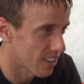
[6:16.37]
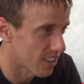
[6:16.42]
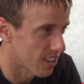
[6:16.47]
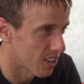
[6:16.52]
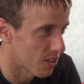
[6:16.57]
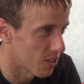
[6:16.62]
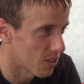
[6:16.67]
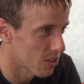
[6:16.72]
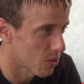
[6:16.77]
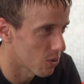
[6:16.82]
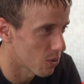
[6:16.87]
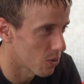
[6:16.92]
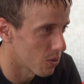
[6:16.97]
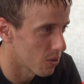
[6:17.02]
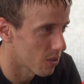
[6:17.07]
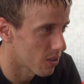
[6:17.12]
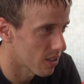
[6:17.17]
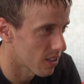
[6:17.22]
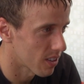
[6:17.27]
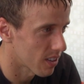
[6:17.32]
This
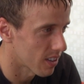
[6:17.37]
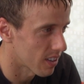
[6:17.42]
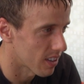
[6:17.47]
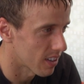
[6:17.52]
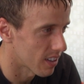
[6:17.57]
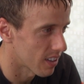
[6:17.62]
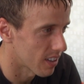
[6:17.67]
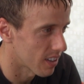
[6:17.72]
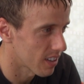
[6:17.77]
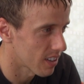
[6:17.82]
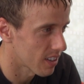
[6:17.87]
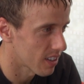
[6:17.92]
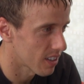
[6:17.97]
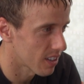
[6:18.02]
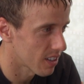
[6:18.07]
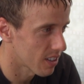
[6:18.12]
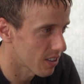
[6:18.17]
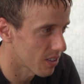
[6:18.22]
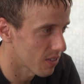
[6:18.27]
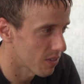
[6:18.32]
whole
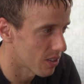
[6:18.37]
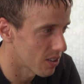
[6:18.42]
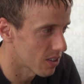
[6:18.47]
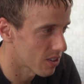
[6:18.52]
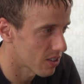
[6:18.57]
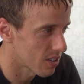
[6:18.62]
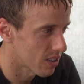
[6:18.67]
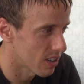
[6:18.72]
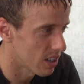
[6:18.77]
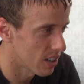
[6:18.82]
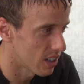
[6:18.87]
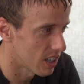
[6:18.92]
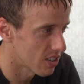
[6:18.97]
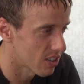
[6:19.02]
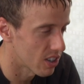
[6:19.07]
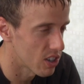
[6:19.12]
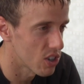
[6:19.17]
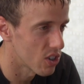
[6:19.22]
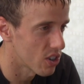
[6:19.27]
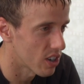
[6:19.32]
this
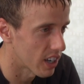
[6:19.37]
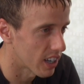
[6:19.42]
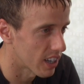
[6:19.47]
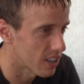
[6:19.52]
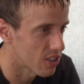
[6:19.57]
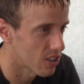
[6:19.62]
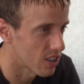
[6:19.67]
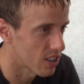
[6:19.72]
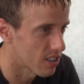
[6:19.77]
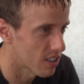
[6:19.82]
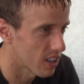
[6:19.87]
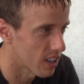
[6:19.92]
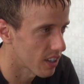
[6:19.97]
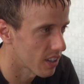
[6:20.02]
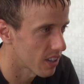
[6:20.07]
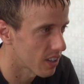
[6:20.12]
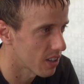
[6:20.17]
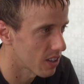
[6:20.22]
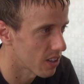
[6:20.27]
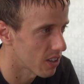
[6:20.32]
injury, I guess you could say.
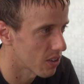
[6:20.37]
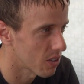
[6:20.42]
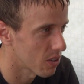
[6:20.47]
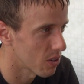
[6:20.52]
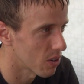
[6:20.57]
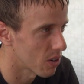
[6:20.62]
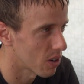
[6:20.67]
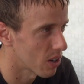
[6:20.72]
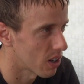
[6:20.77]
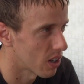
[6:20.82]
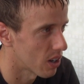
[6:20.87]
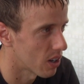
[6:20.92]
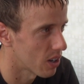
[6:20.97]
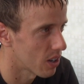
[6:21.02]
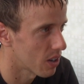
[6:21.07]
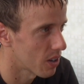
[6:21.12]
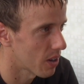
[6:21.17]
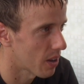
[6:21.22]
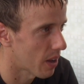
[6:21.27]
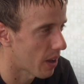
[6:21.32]

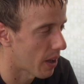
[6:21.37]
Uh,